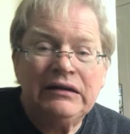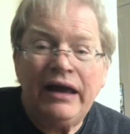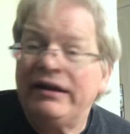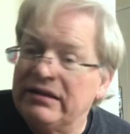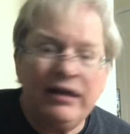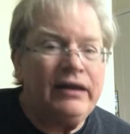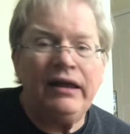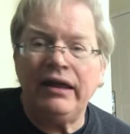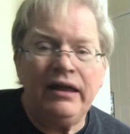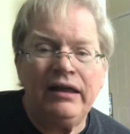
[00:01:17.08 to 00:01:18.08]
And it's. It,
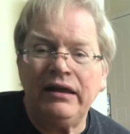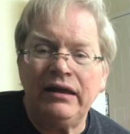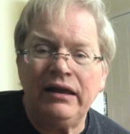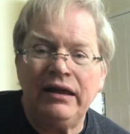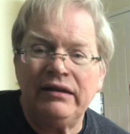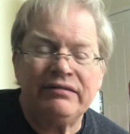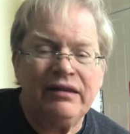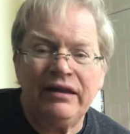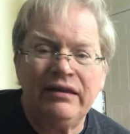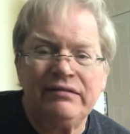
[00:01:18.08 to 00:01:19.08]
eh, it's
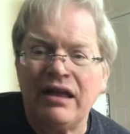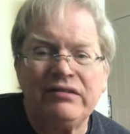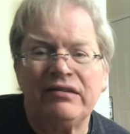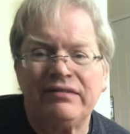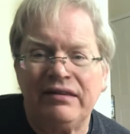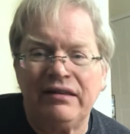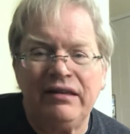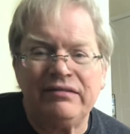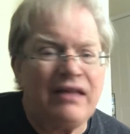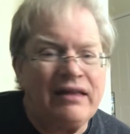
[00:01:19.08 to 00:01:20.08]
it's not just
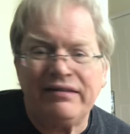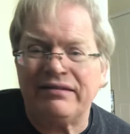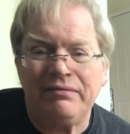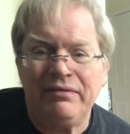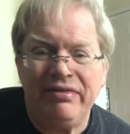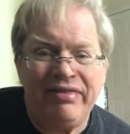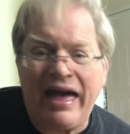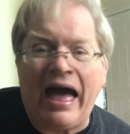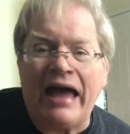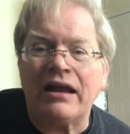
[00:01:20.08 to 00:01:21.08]
it's not just that.